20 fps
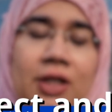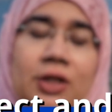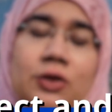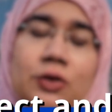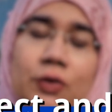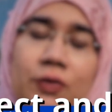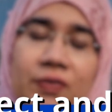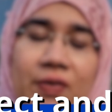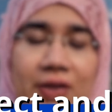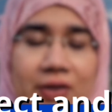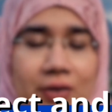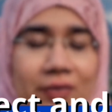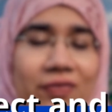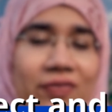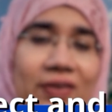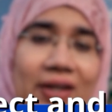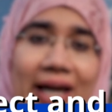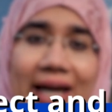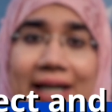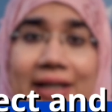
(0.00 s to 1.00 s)
So you've got your
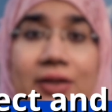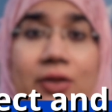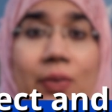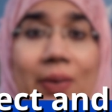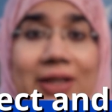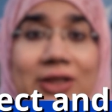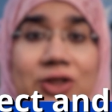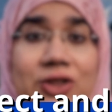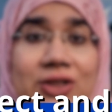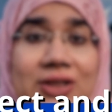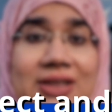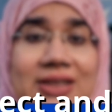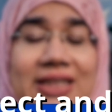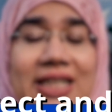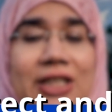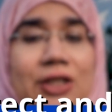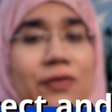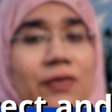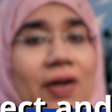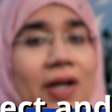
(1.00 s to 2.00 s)
flagged questions
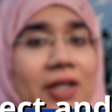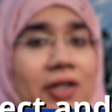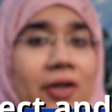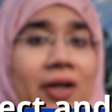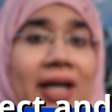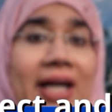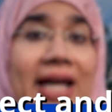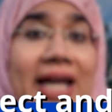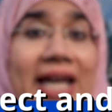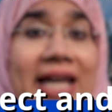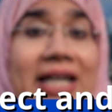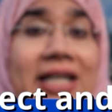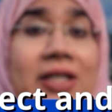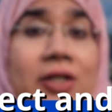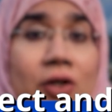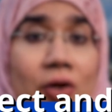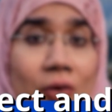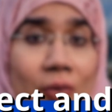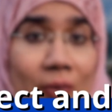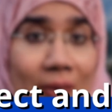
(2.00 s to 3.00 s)
and you've got your
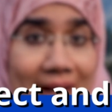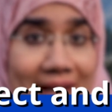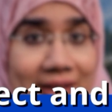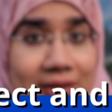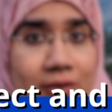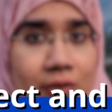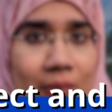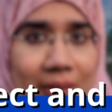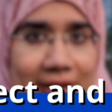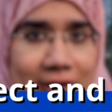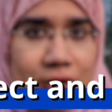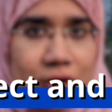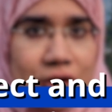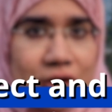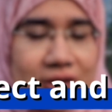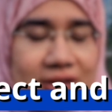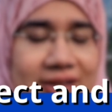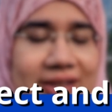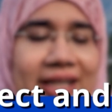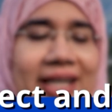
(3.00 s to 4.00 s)
incorrect
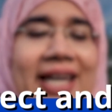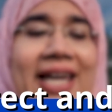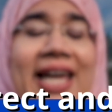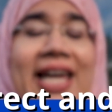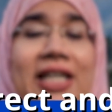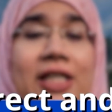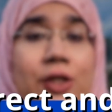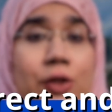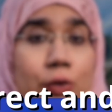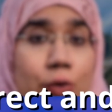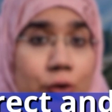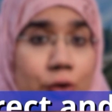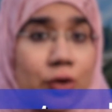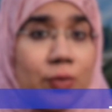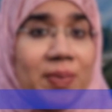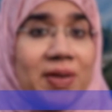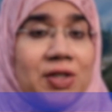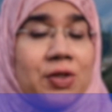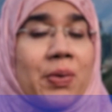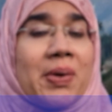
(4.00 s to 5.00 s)
questions. And you should
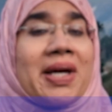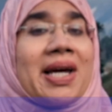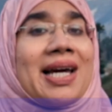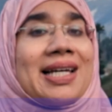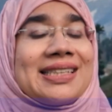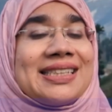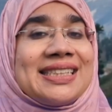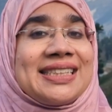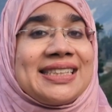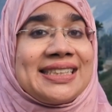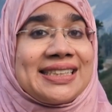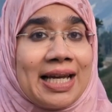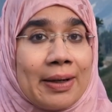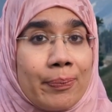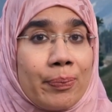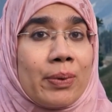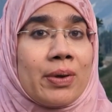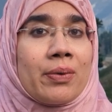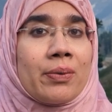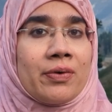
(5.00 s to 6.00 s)
be doing a
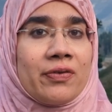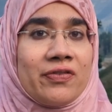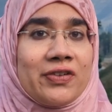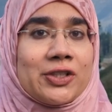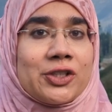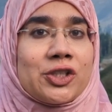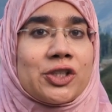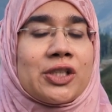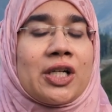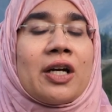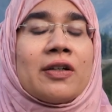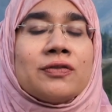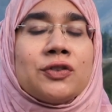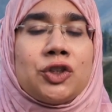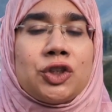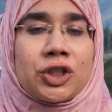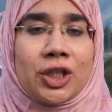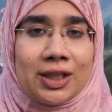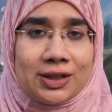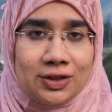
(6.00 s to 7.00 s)
separate revision of
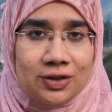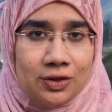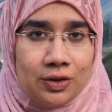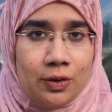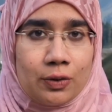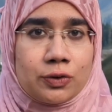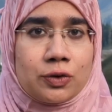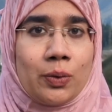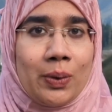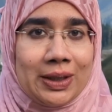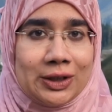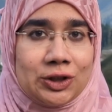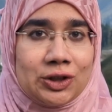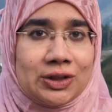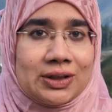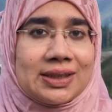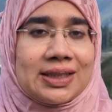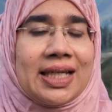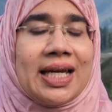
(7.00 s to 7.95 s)
just those questions.